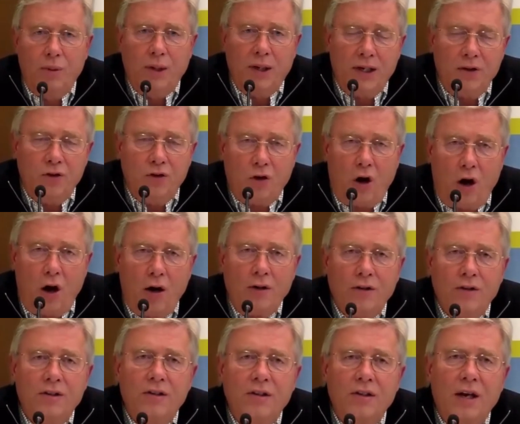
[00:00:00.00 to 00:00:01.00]
Berlin
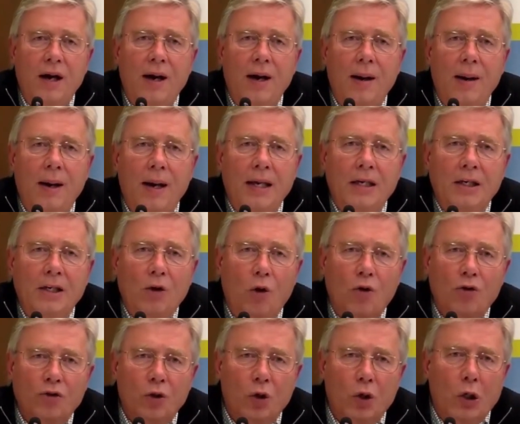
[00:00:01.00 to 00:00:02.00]
Talks, and it
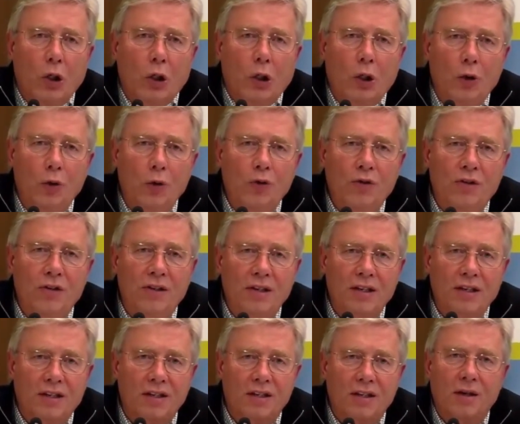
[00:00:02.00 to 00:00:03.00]
also concludes
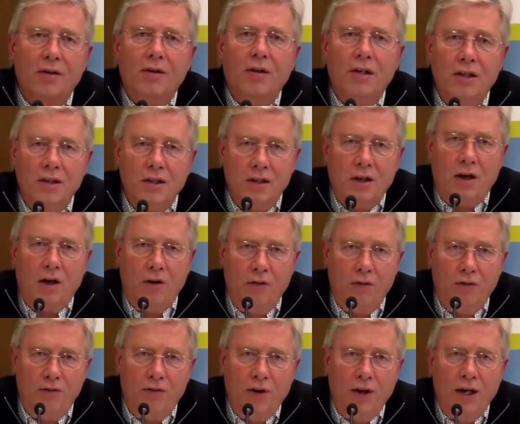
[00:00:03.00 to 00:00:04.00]
this series
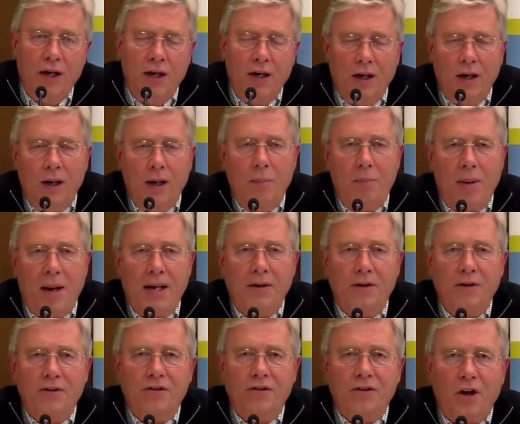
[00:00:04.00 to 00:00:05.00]
of
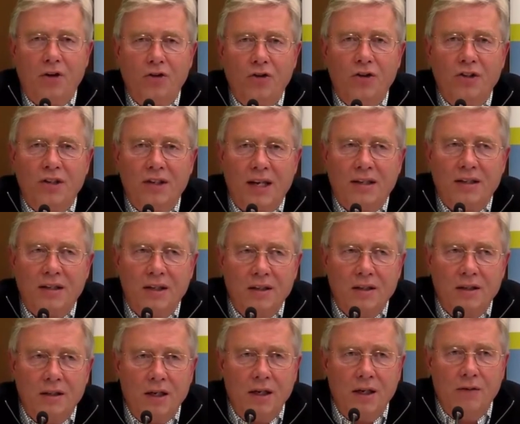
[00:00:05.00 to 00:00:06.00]
panel discussions as
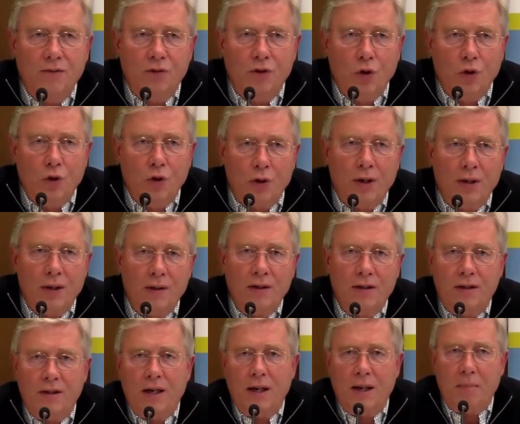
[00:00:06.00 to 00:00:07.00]
conceived during
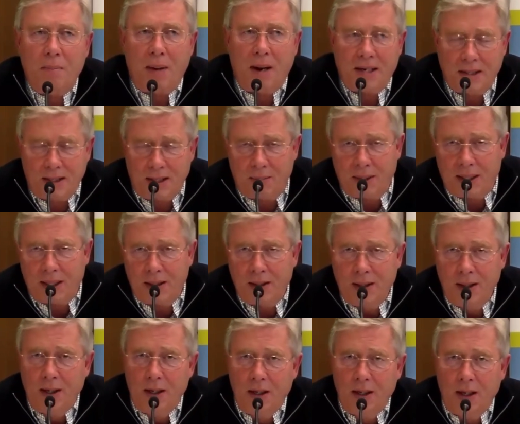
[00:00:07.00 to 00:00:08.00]
this pandemic.
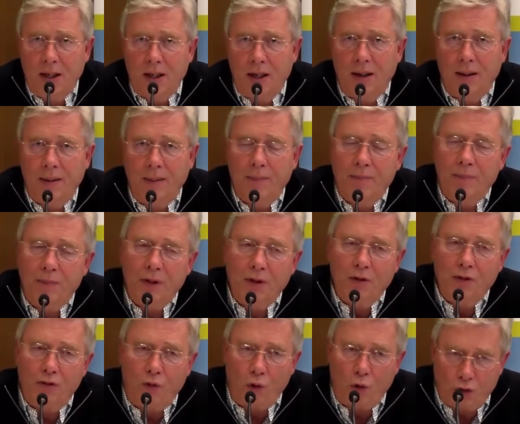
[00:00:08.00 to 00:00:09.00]

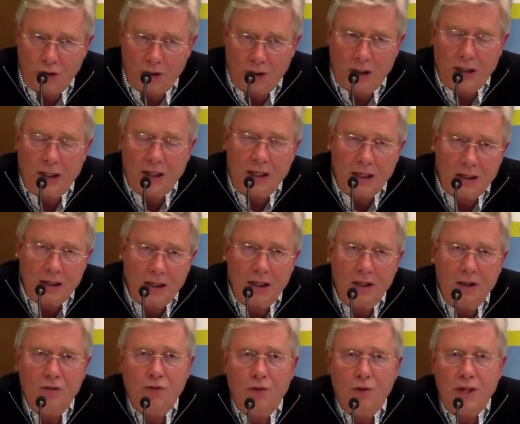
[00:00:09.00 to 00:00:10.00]
Fortunately, at
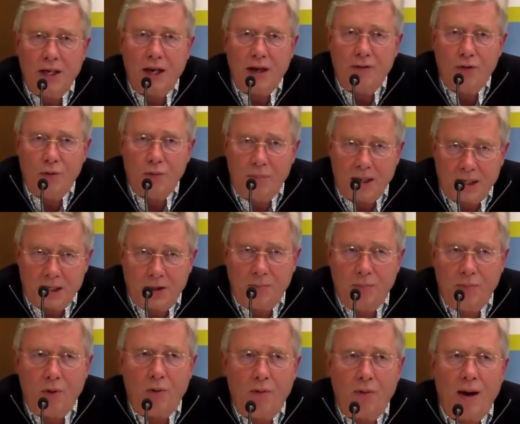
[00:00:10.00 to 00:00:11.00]
least for the FUBiS
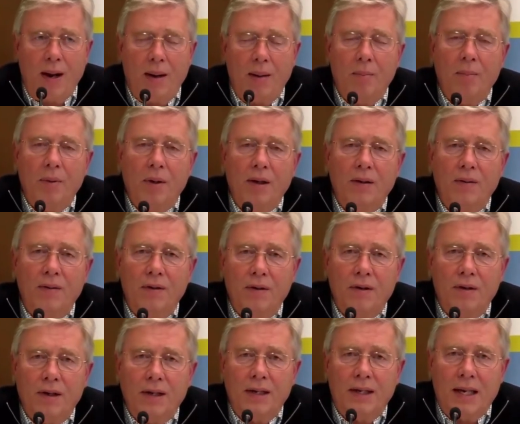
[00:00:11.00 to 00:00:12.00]
program,
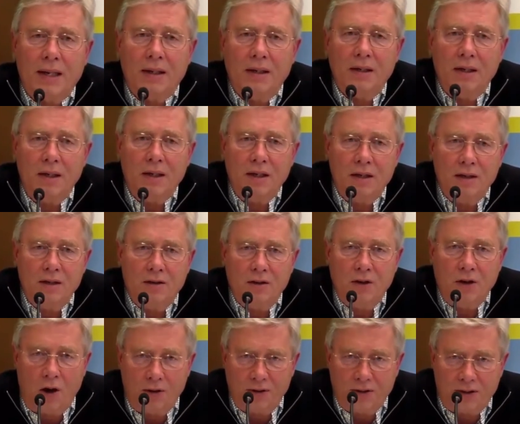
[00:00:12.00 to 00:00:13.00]
there again is
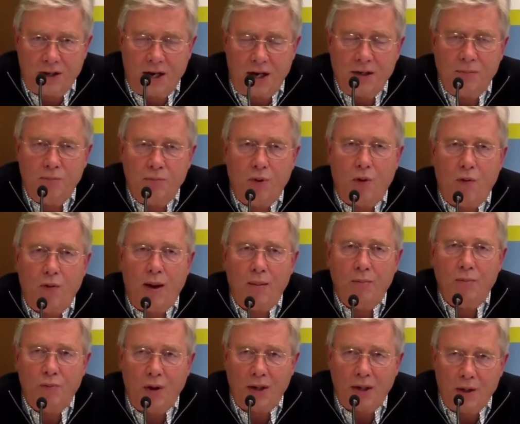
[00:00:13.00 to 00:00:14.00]
an on-site
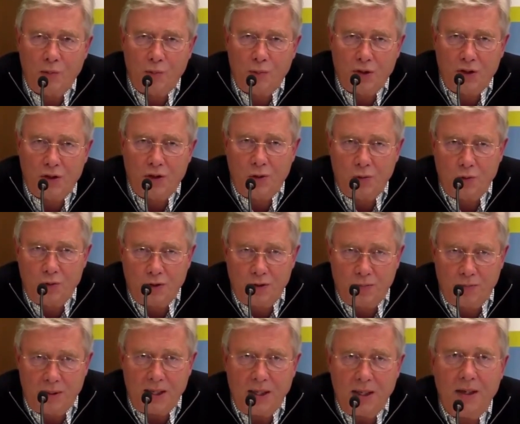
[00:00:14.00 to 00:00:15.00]
program running with students
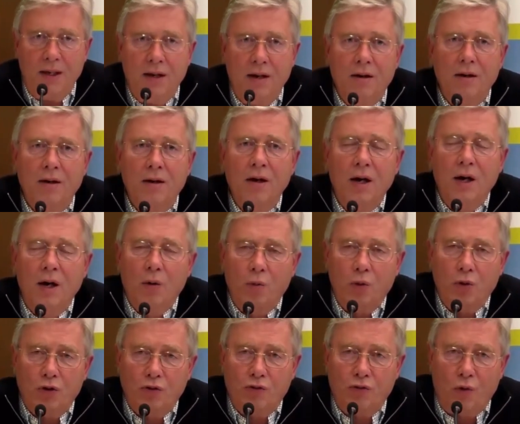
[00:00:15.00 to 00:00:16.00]
being here,
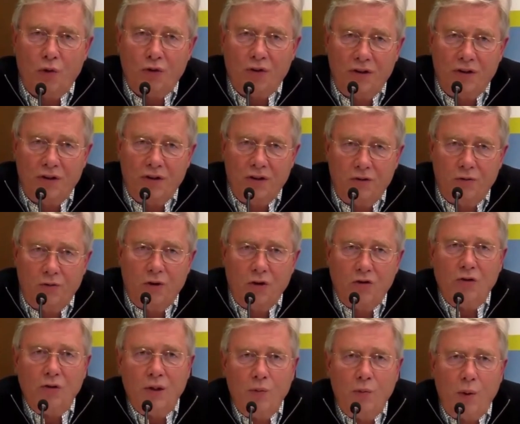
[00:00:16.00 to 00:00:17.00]
which of course is
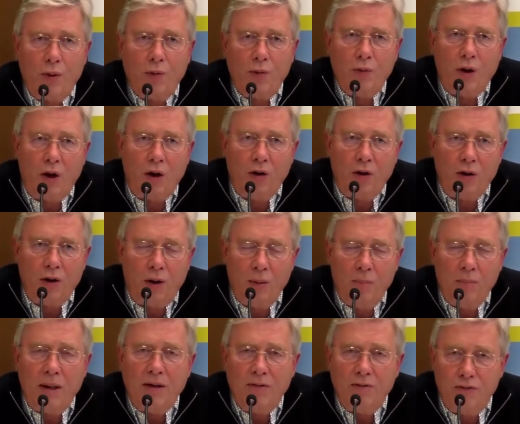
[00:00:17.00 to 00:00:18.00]
traditionally what our
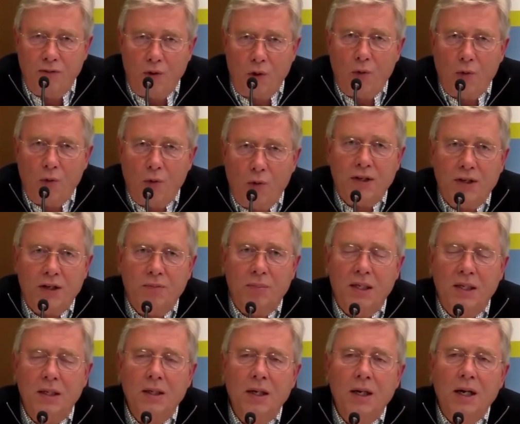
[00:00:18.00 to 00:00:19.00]
main focus has
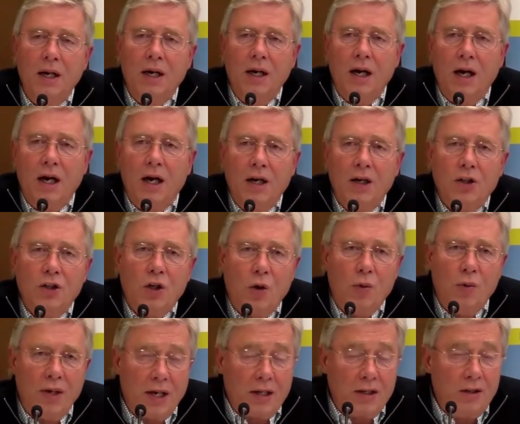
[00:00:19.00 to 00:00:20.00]
been. So
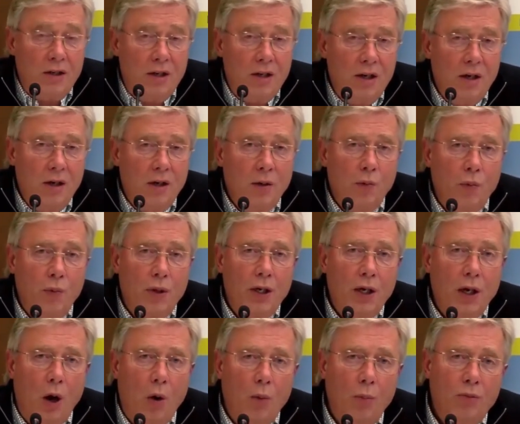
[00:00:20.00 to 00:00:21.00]
next year we
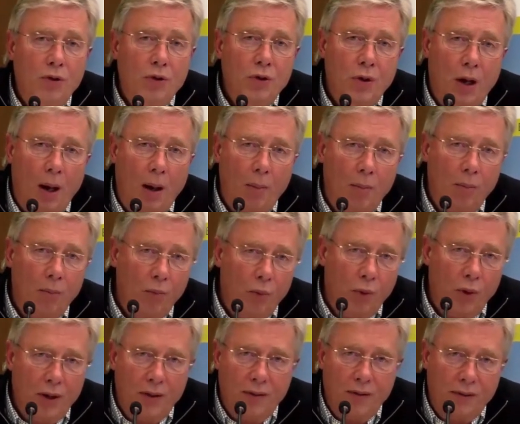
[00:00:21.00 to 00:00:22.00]
hope to come
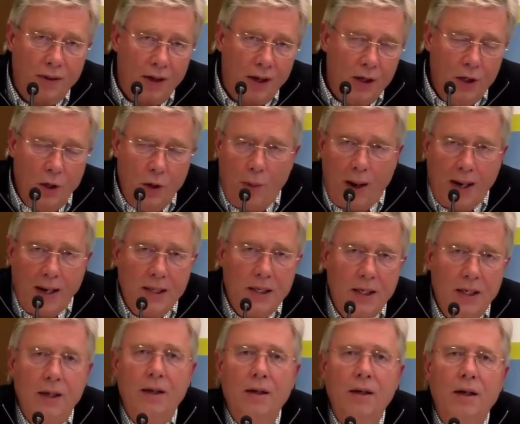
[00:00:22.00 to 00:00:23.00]
with a new
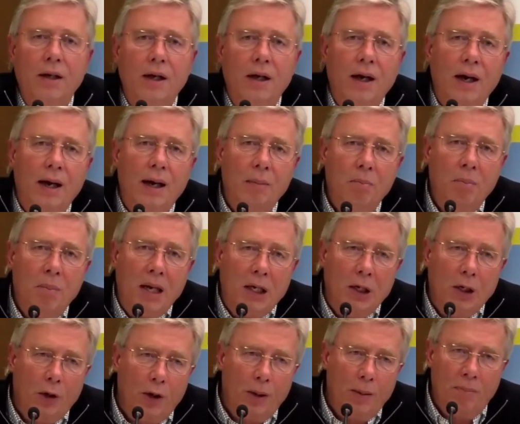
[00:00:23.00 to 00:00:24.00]
idea. It may
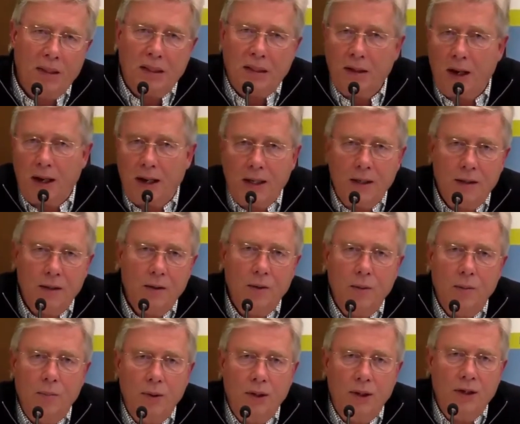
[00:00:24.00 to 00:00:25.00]
look a bit like
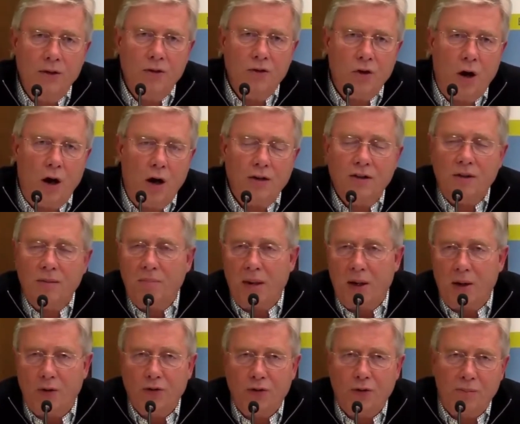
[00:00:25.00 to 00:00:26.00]
Berlin Talks. It may
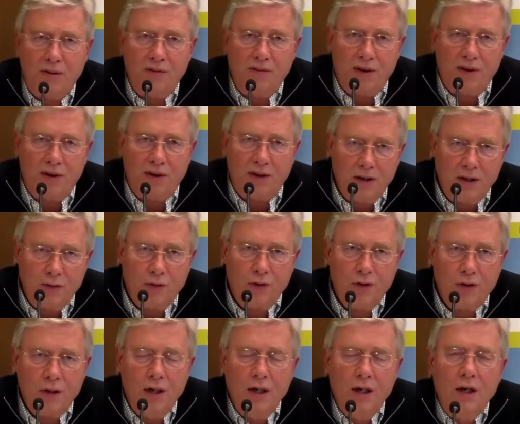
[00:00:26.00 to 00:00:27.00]
also be very different.